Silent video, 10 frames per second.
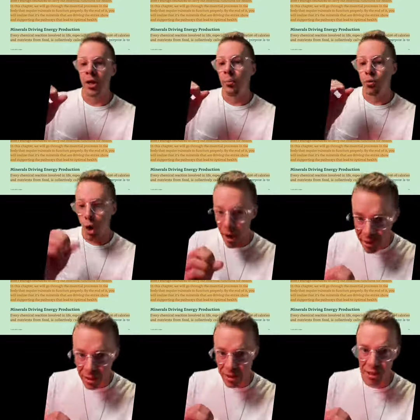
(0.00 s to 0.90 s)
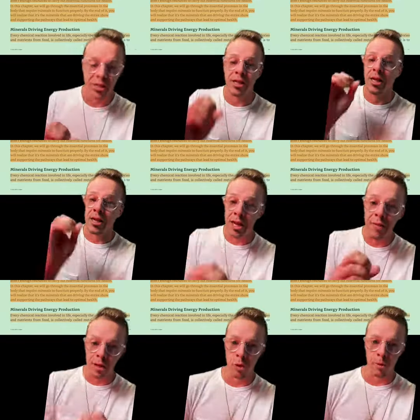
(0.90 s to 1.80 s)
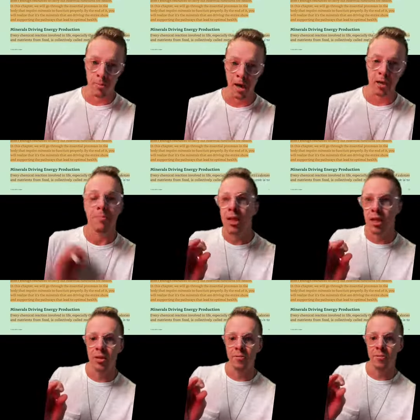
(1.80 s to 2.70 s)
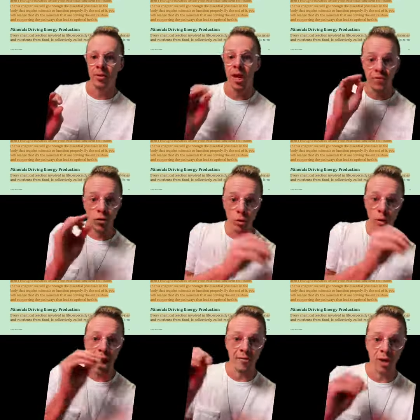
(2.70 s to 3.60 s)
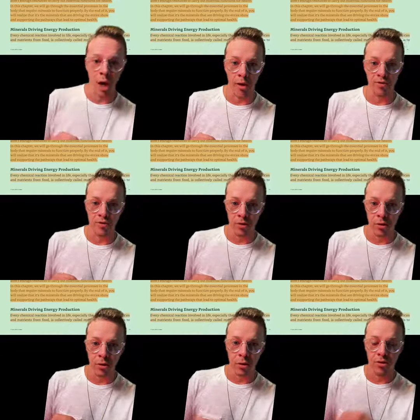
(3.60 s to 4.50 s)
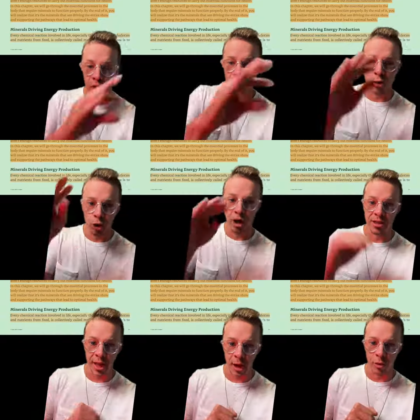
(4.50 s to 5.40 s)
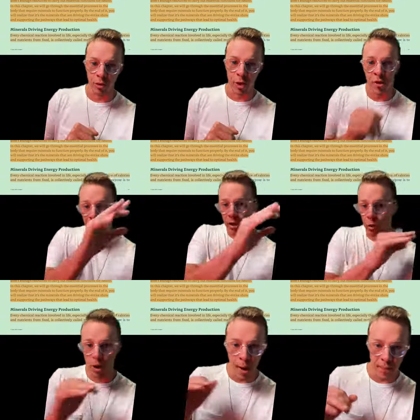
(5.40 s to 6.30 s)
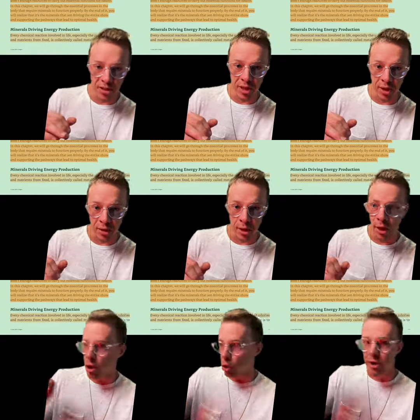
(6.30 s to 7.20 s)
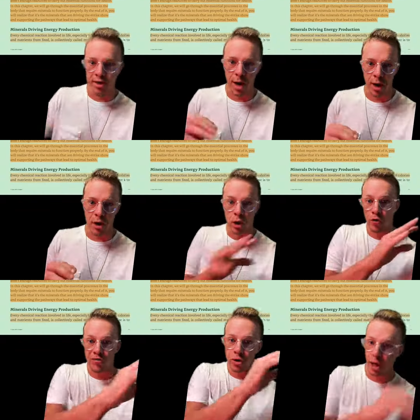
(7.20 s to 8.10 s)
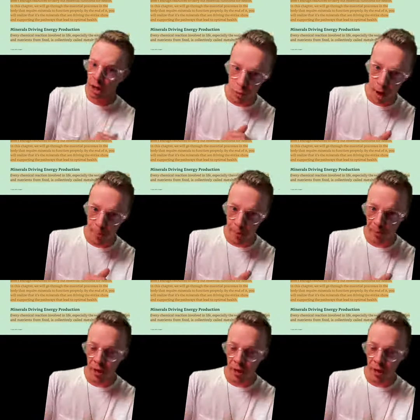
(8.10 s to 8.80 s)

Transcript: processes in the human body, meaning if you don't have enough, things will shut down, things will compensate. You'll get tired, you'll feel like crap.